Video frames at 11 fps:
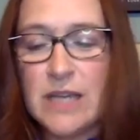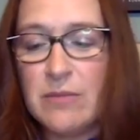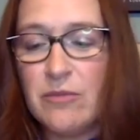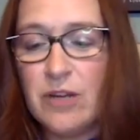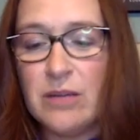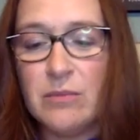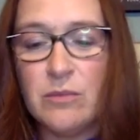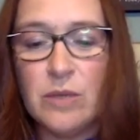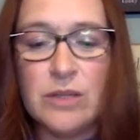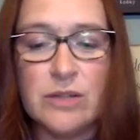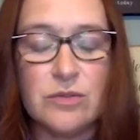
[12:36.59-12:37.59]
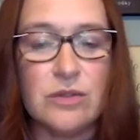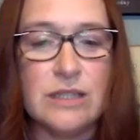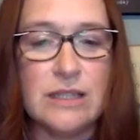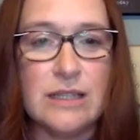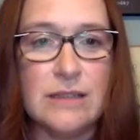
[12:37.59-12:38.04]
time frame. We went through
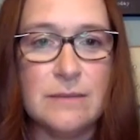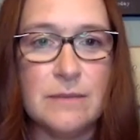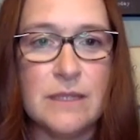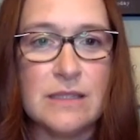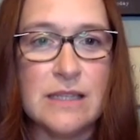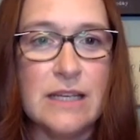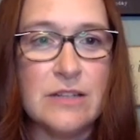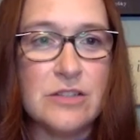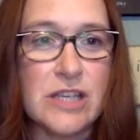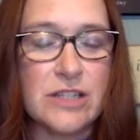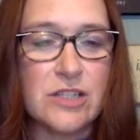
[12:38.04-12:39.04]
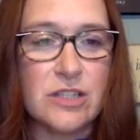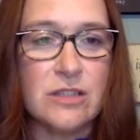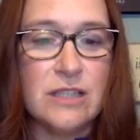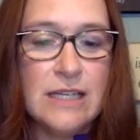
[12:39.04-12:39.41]
uh, an intersection.